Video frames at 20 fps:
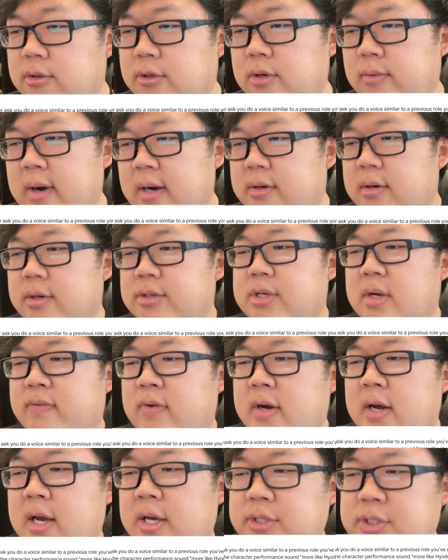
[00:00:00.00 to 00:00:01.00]
Do directors
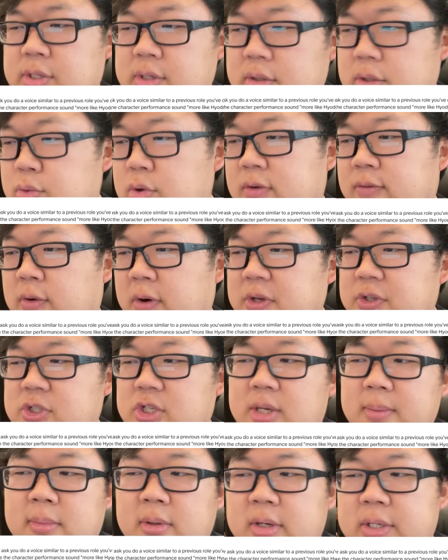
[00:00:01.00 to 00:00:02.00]
ever ask you to do a voice
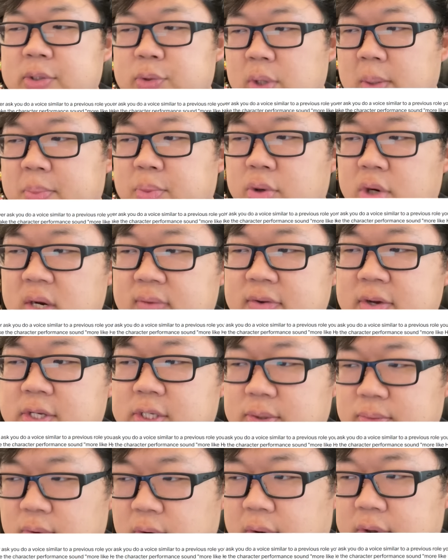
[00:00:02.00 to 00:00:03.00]
similar to a
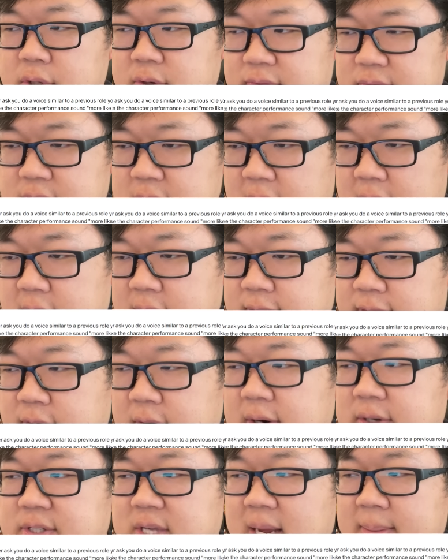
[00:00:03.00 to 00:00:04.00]
previous role you've done?
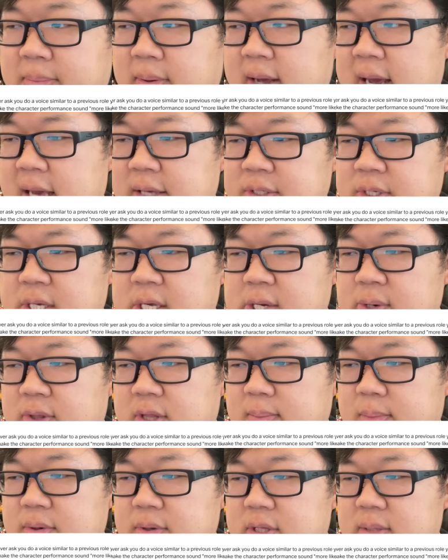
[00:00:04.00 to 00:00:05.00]
For example, asking you in
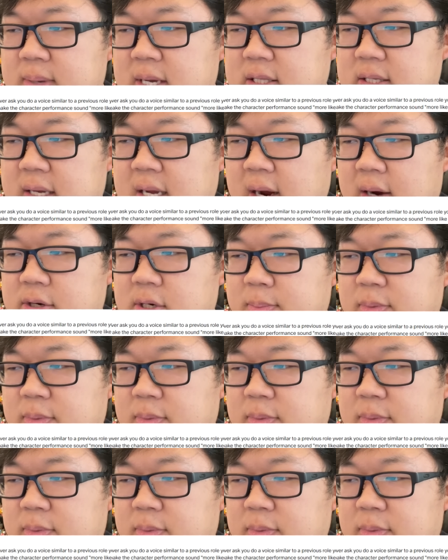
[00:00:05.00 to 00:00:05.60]
the booth to make the character